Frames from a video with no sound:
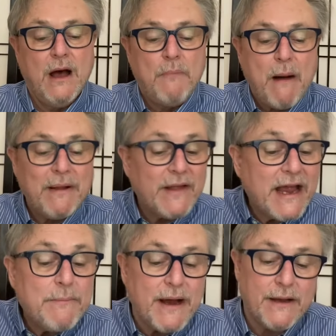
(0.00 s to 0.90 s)
Papa
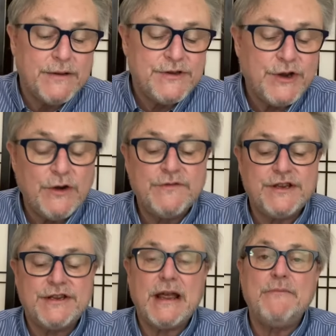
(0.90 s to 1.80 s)
Legba serves the
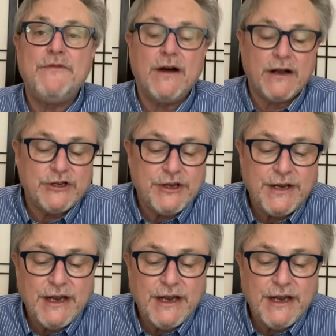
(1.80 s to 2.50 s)
same function